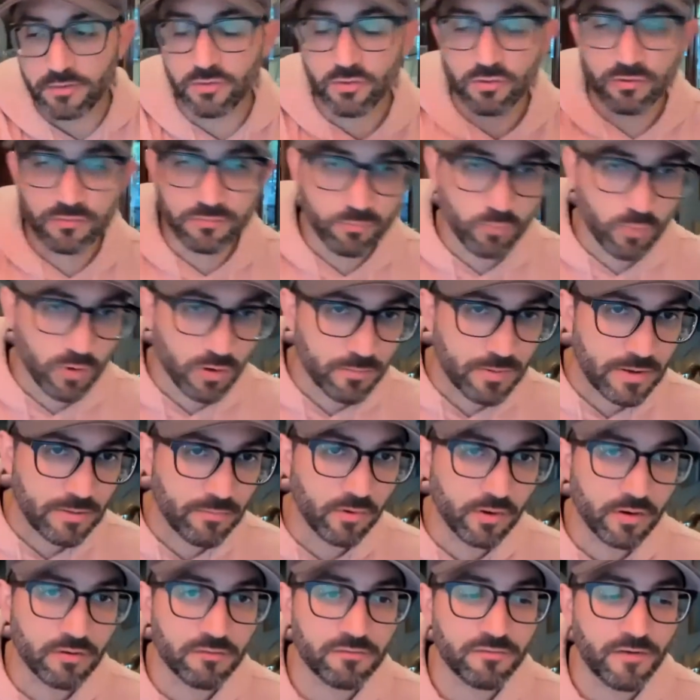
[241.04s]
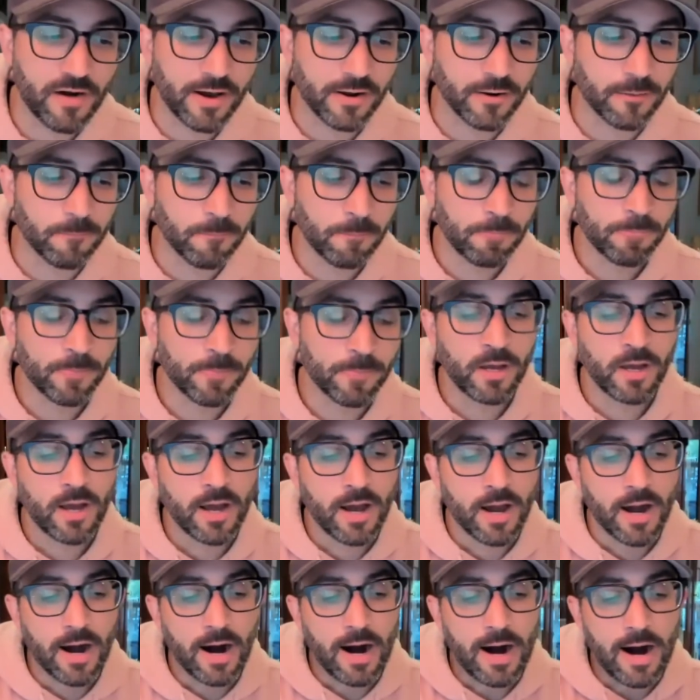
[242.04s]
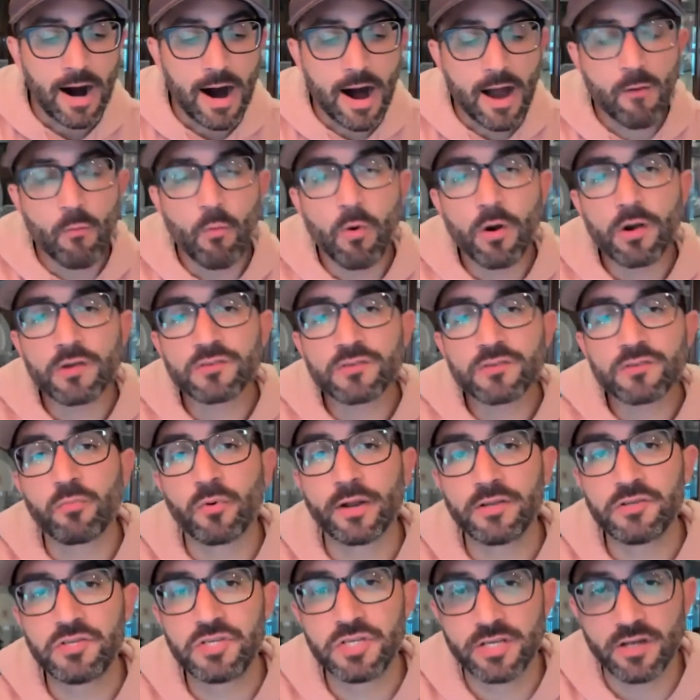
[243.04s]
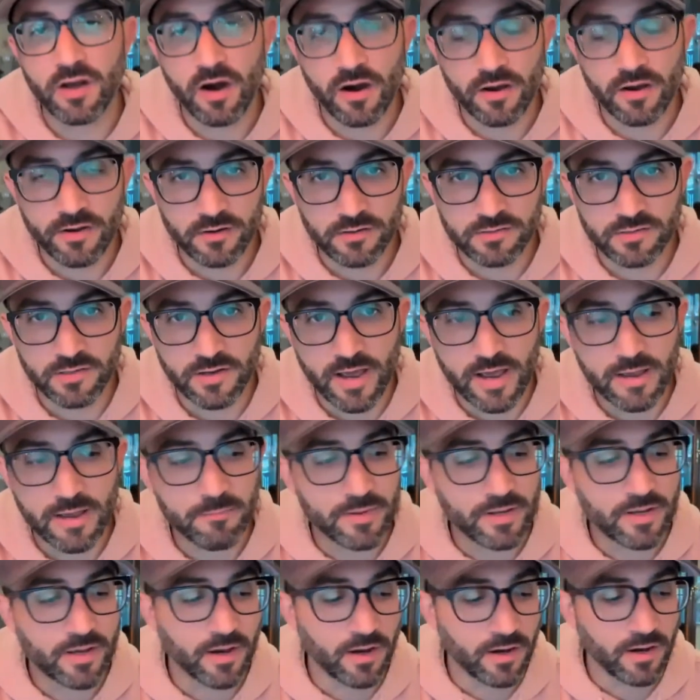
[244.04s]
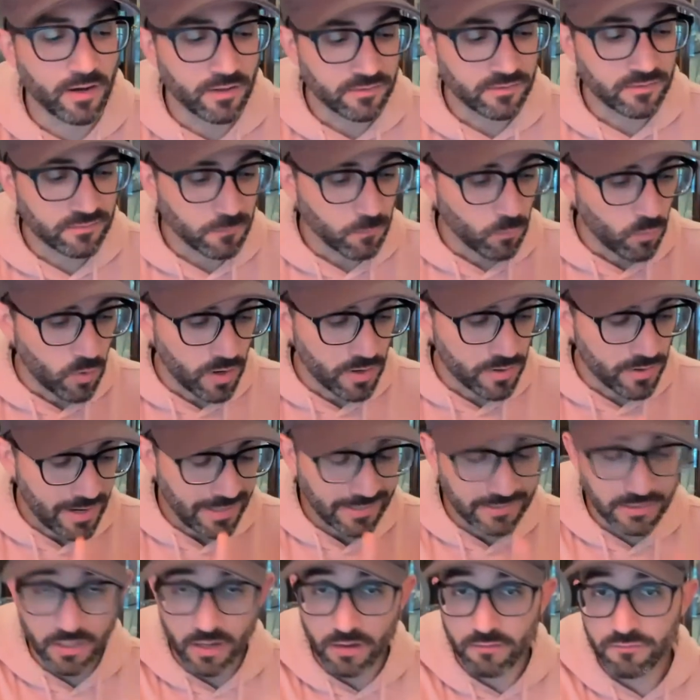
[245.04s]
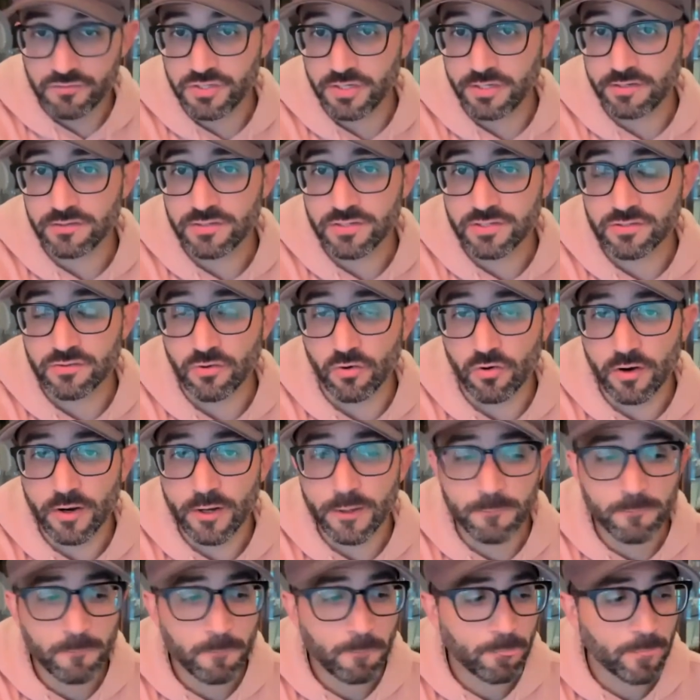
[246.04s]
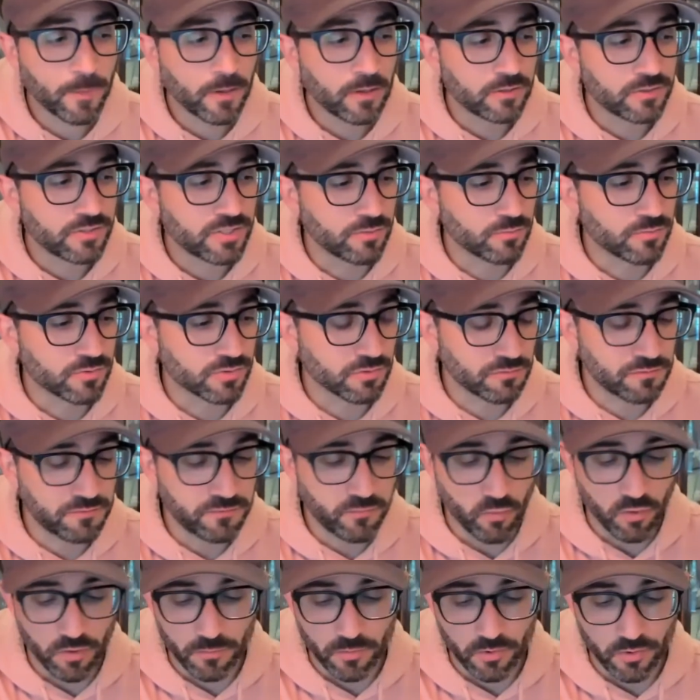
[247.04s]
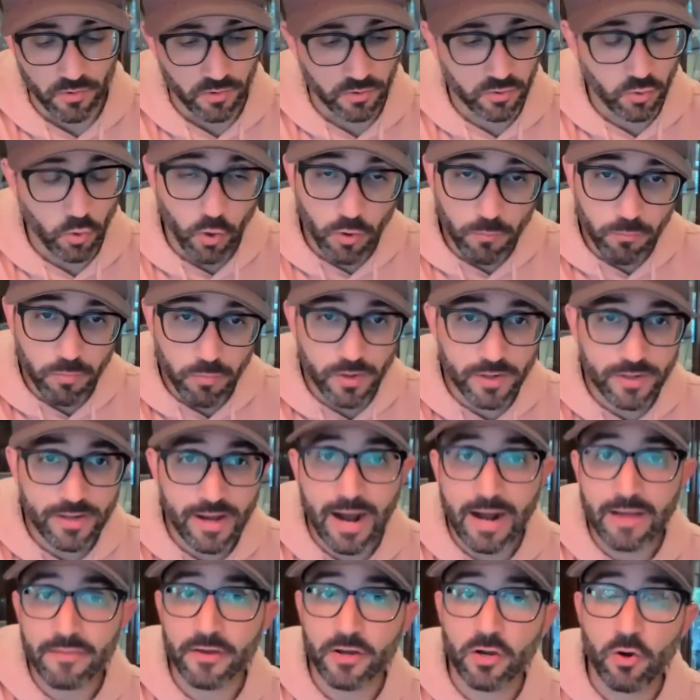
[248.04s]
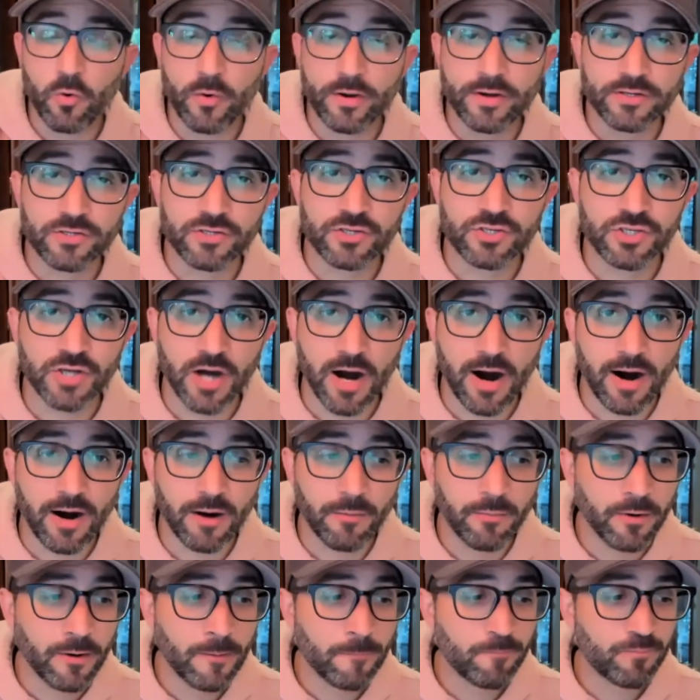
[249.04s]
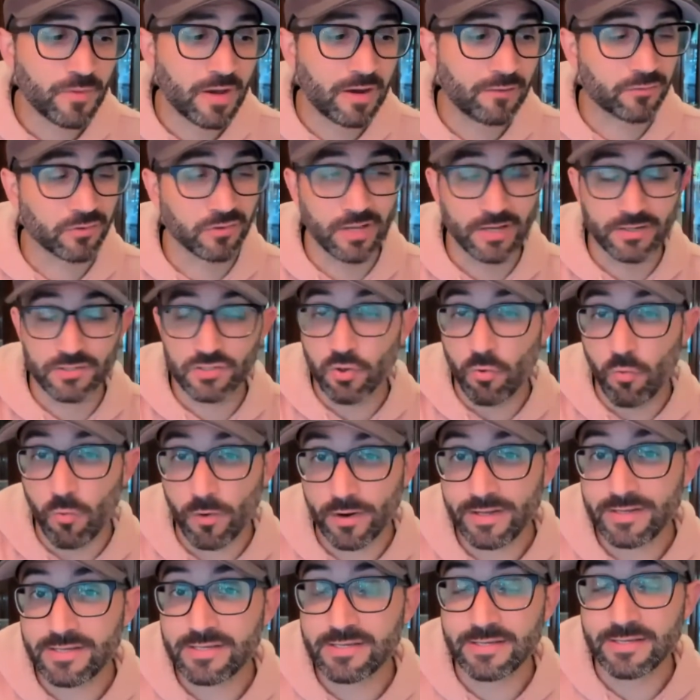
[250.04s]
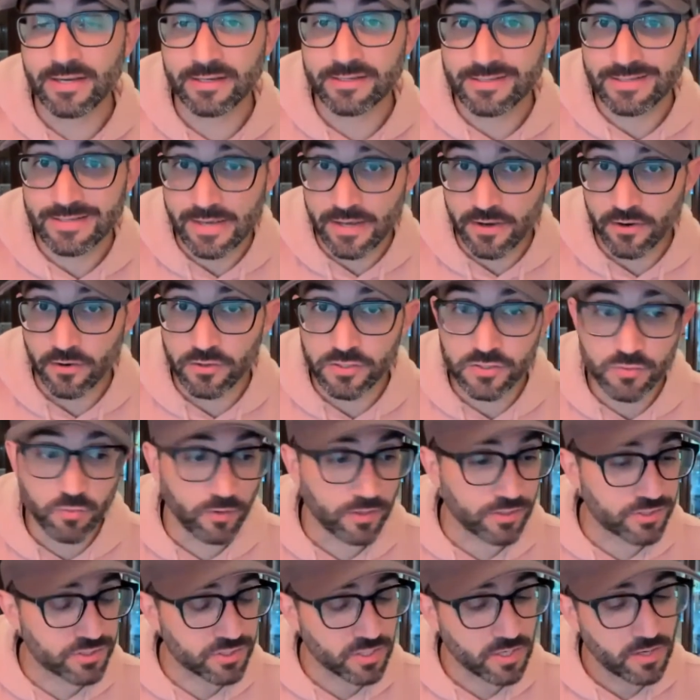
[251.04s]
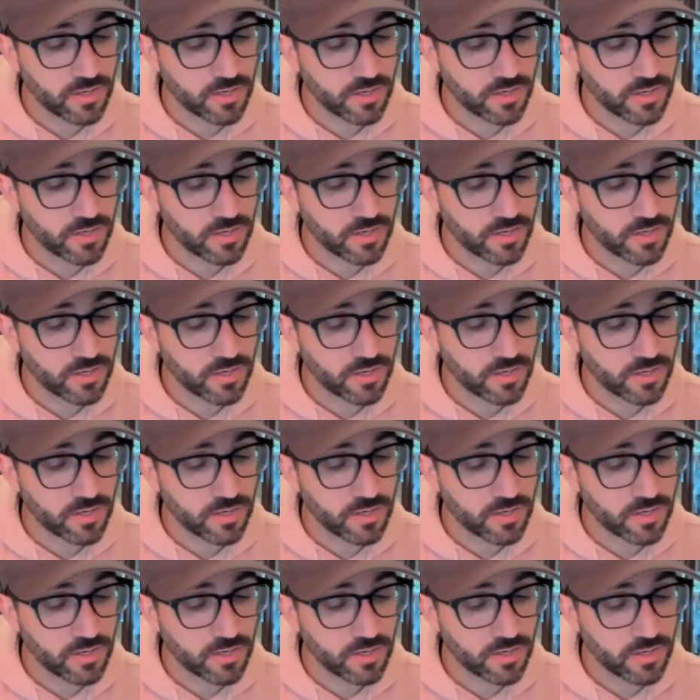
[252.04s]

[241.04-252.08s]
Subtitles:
or where people can find them. I wanted to bring Gene on here today because, one, I love Gene's story. Gene was a former corporate guy that quit his job after like 26 years, which,